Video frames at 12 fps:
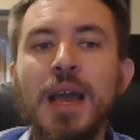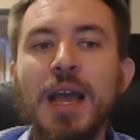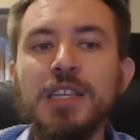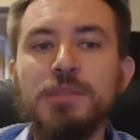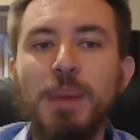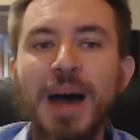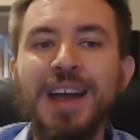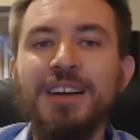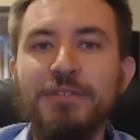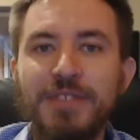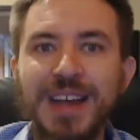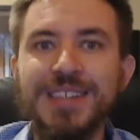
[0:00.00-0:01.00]
is by
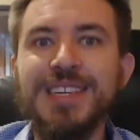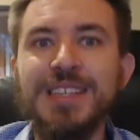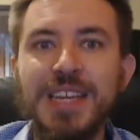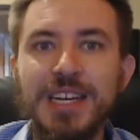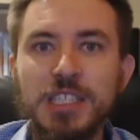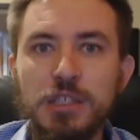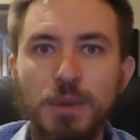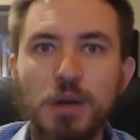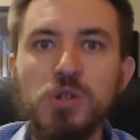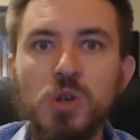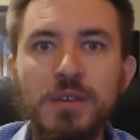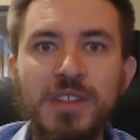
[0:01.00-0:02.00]
affecting the
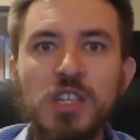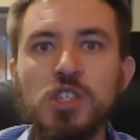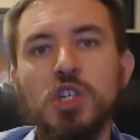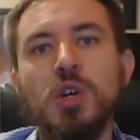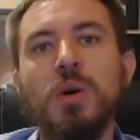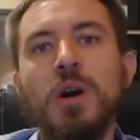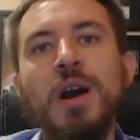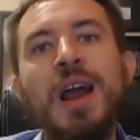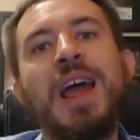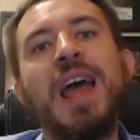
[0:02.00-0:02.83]
exposure of the insurer